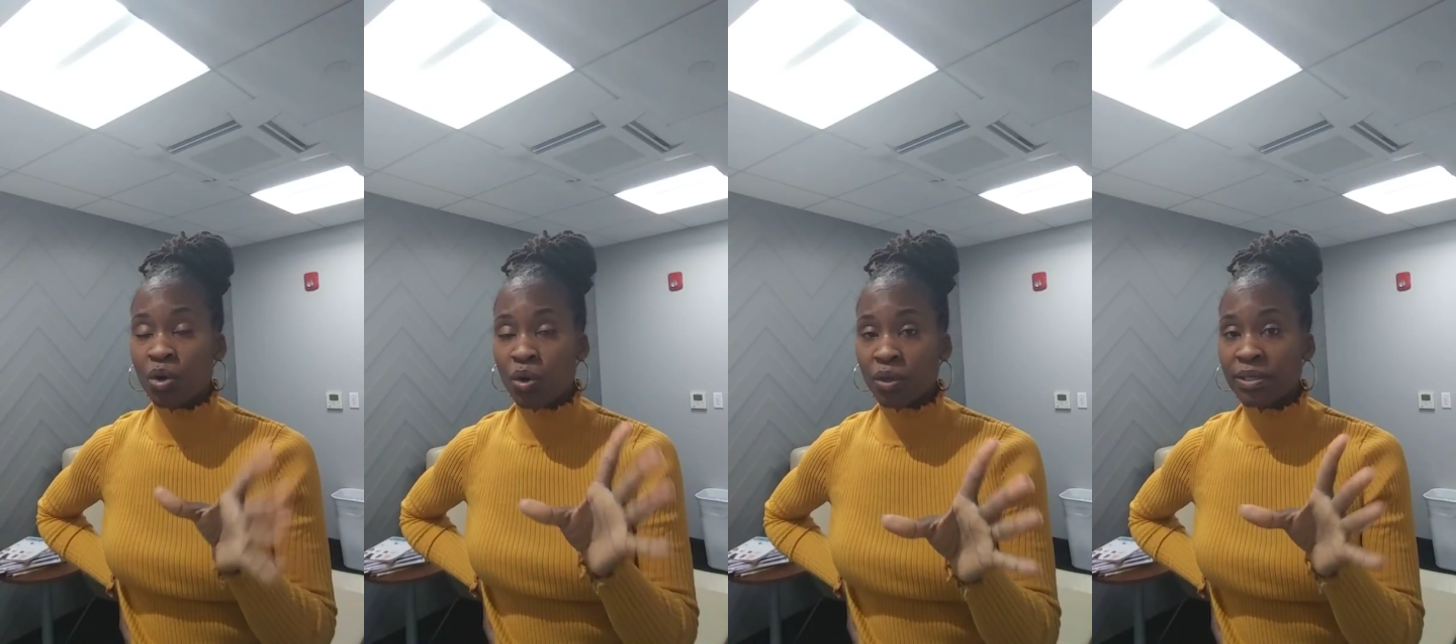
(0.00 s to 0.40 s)

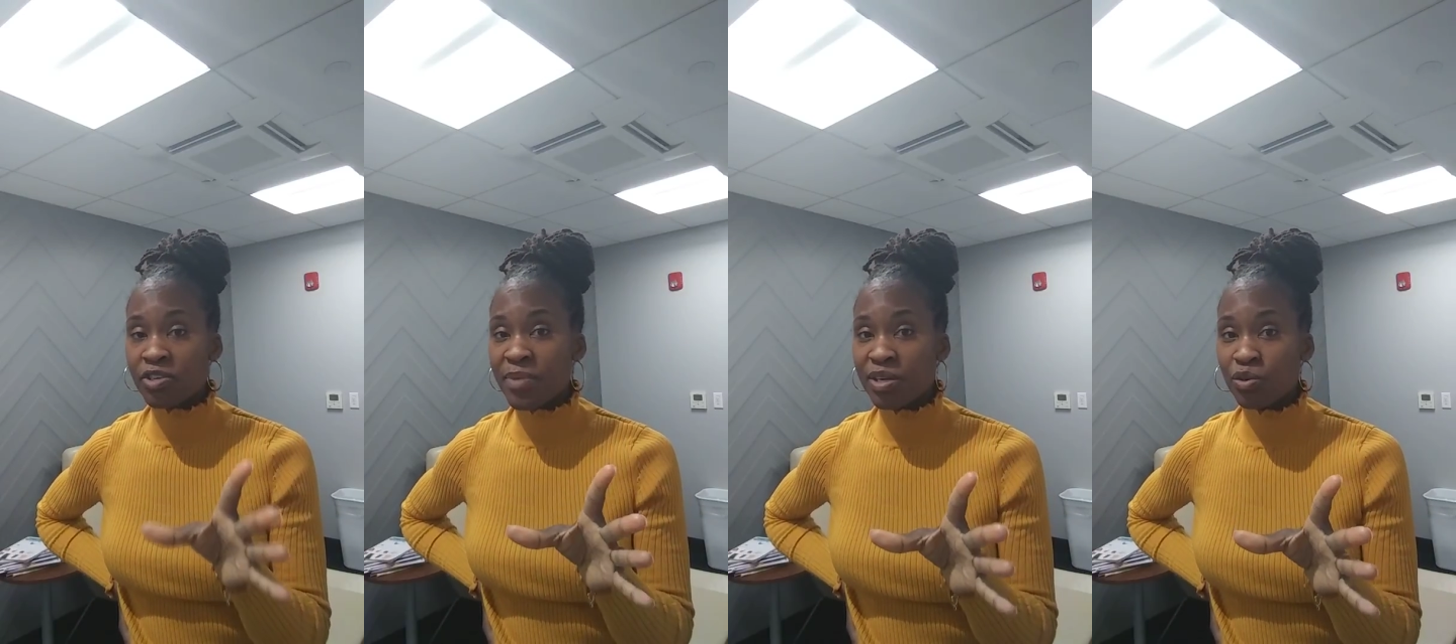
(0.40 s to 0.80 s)
early to
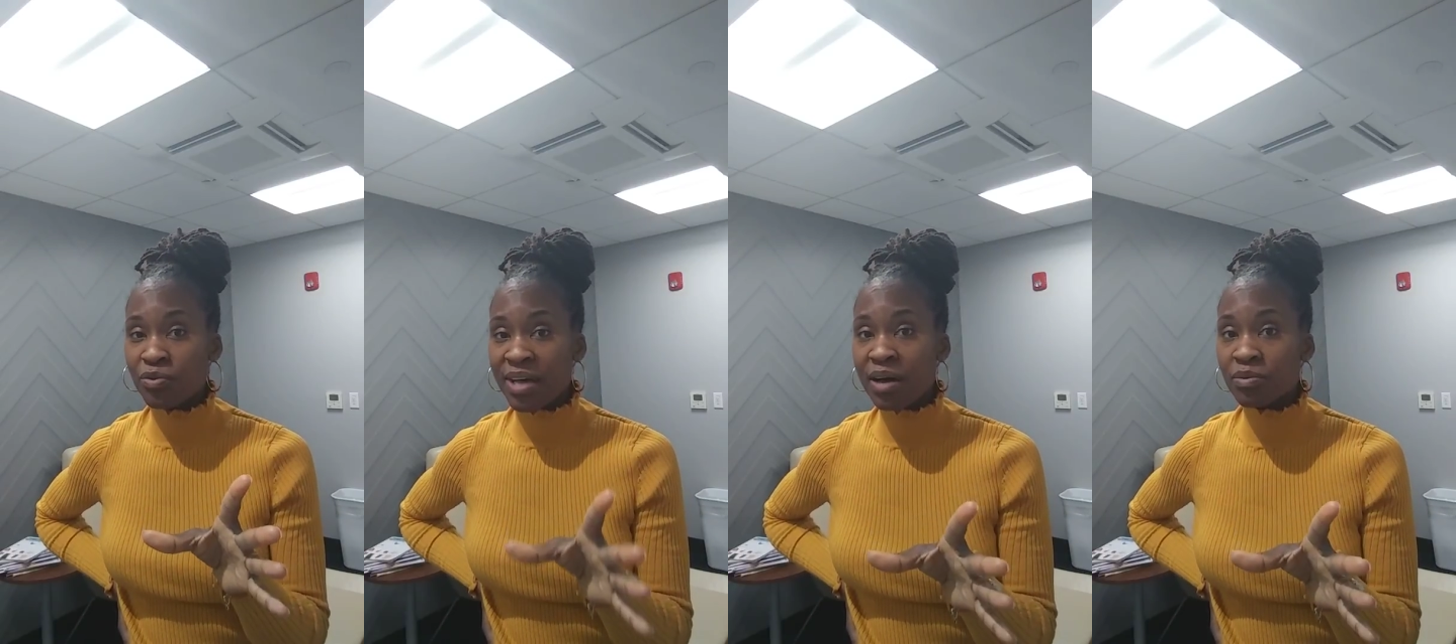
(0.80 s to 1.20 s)
mid
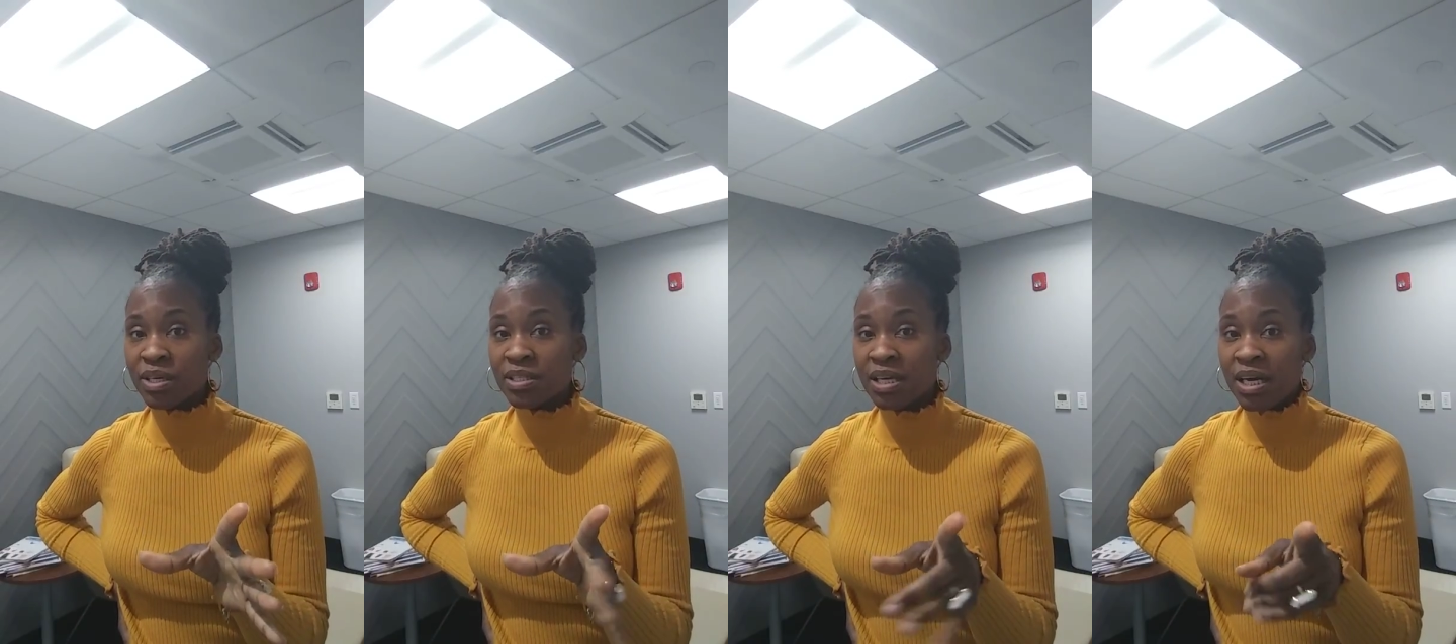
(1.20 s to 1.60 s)

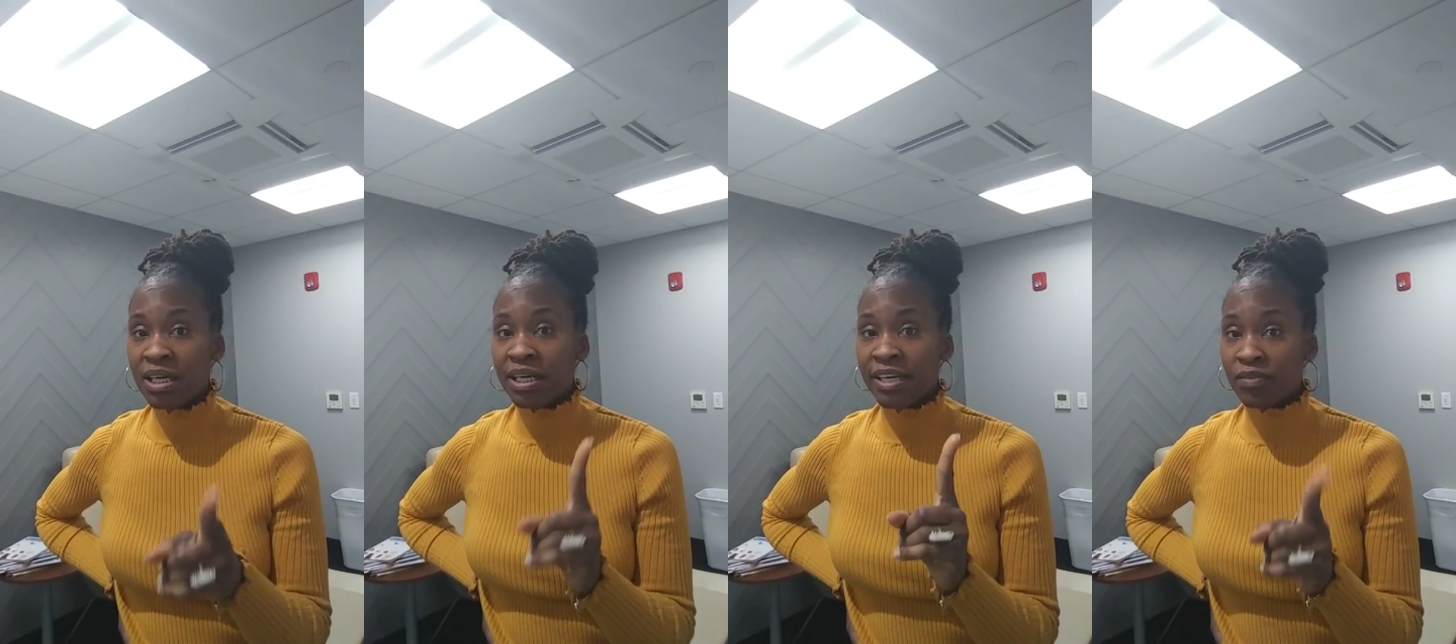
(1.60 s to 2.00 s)
2000s,
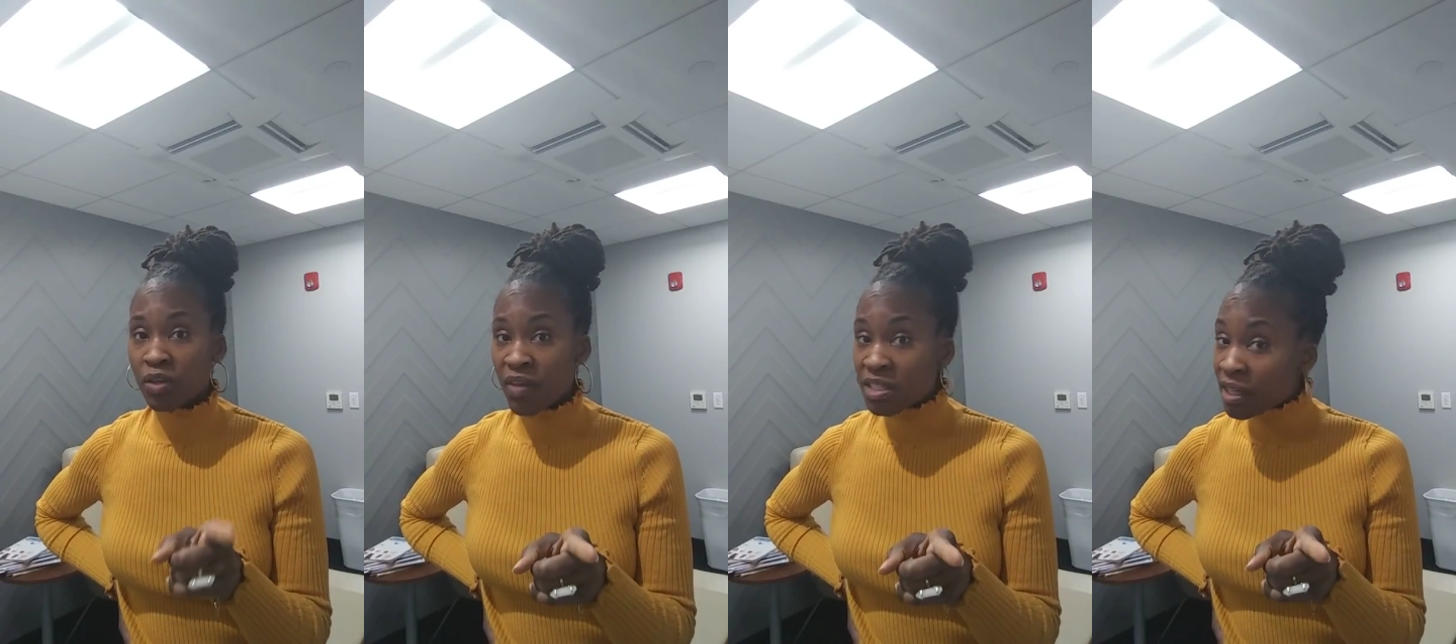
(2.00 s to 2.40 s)
even though
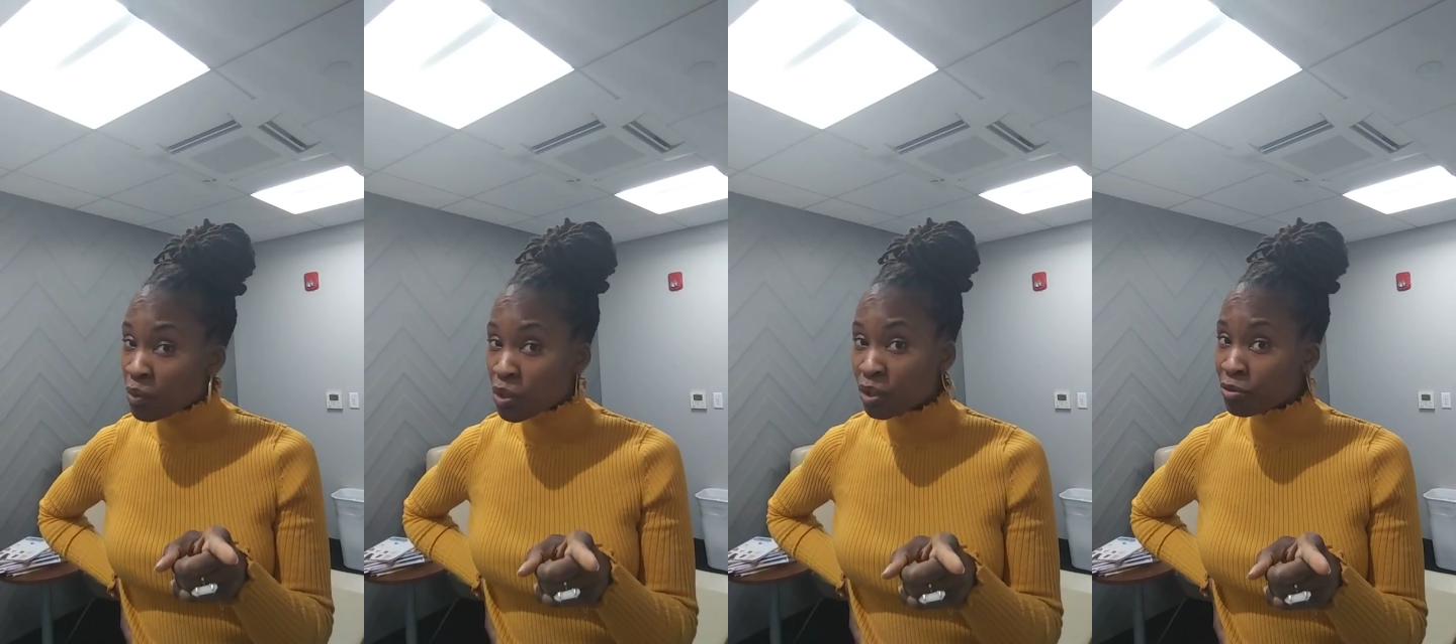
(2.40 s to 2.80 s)
they said they
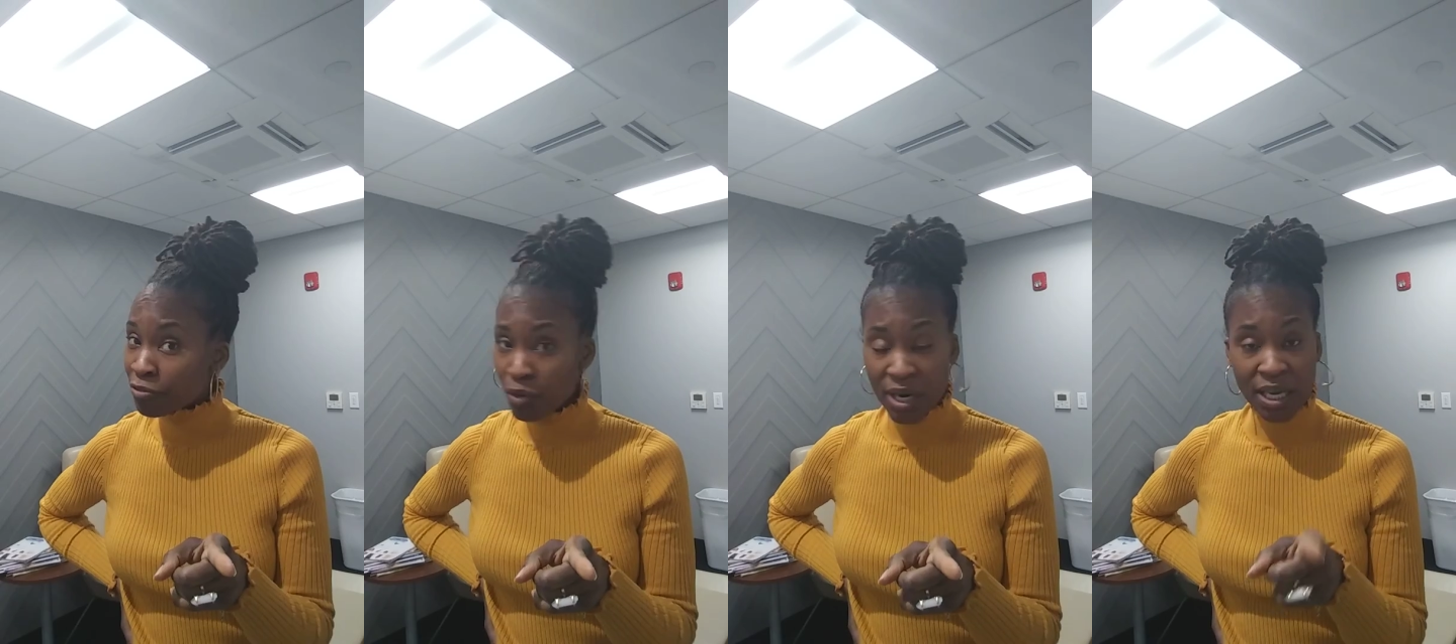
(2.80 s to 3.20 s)
were gluten
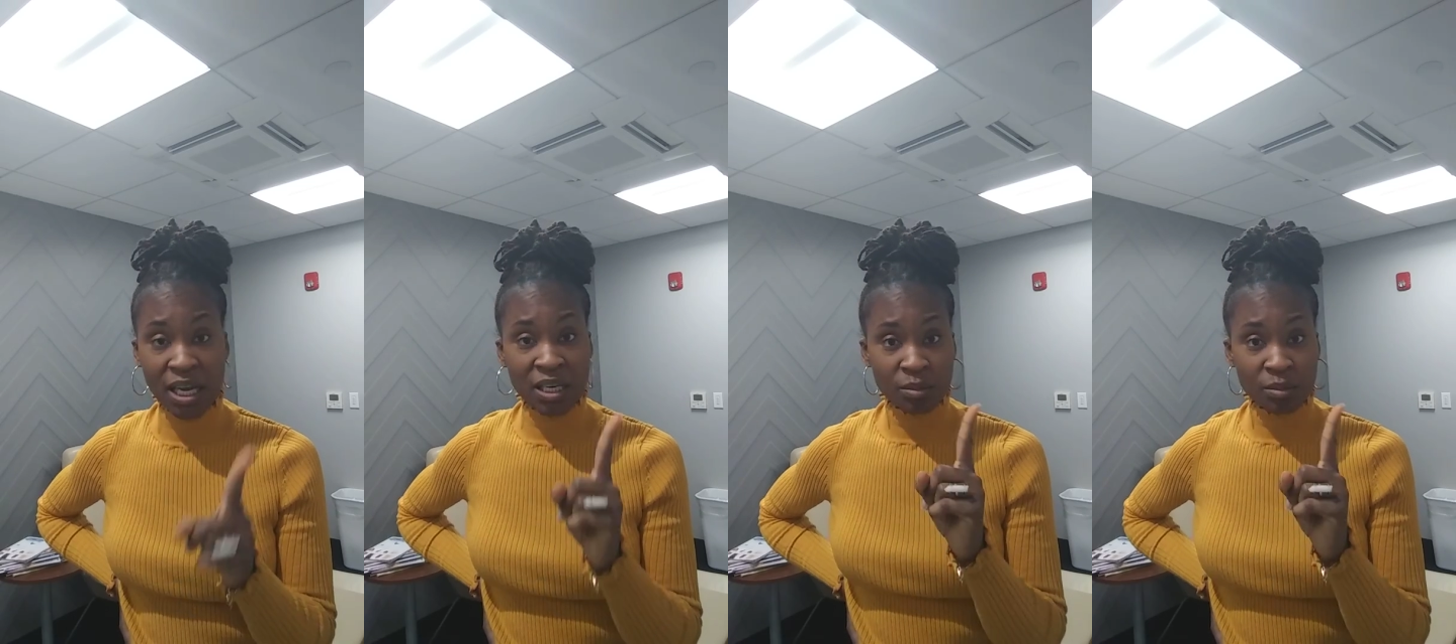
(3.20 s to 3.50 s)
free,